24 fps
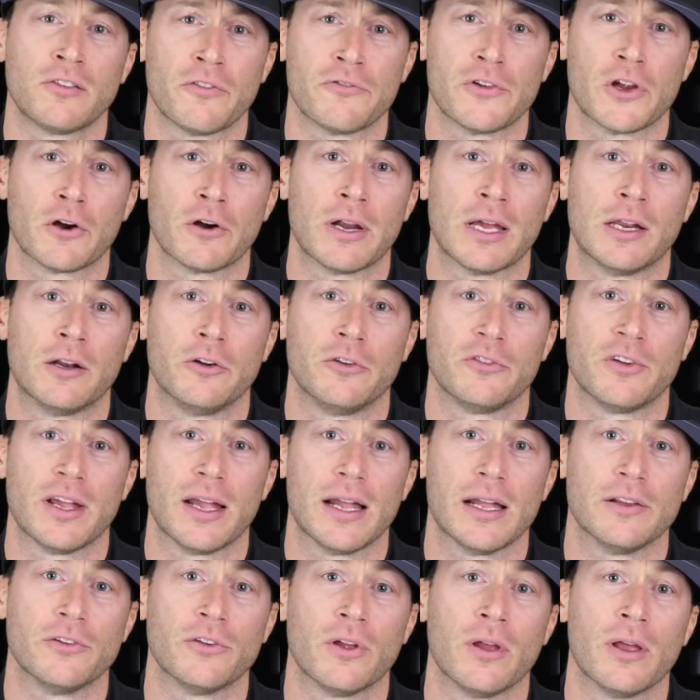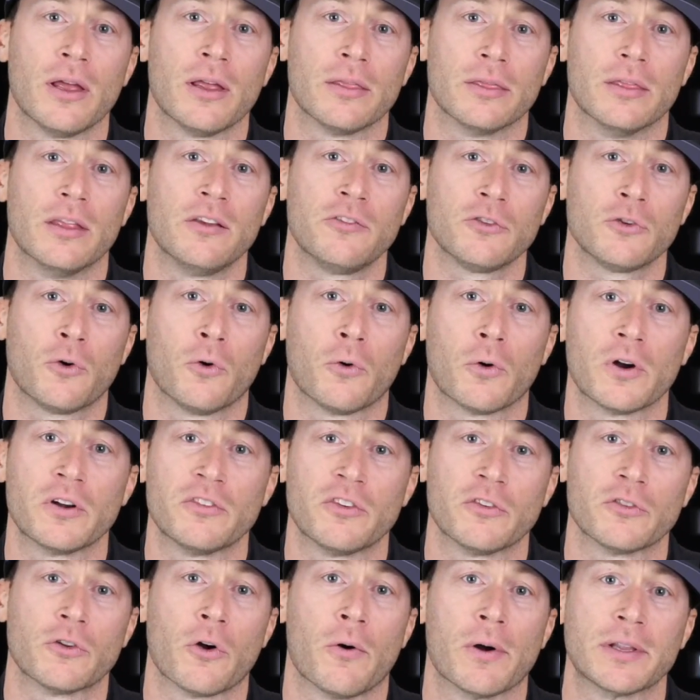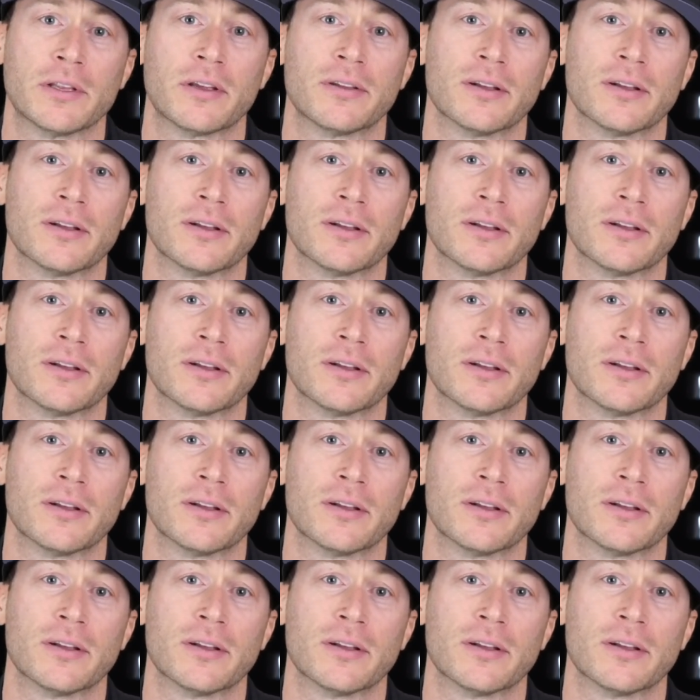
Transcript: of your hitter's age, this course is going to